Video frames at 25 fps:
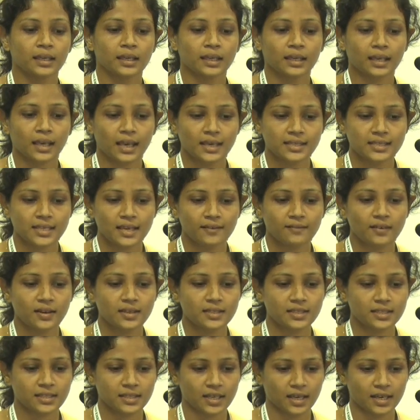Cassava
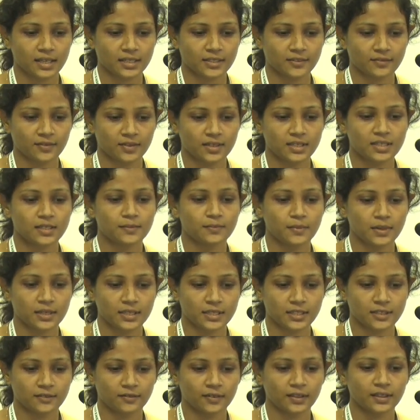starch was
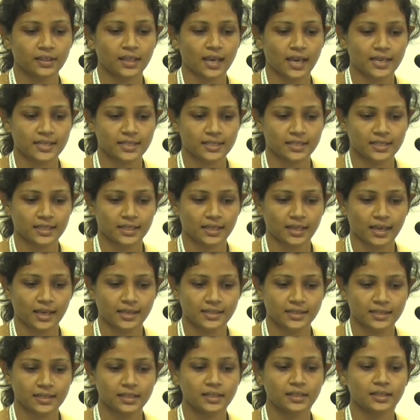mixed with acetic
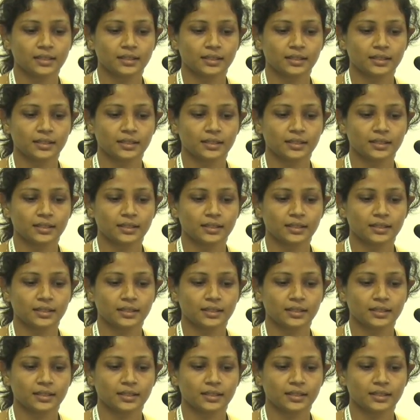acid,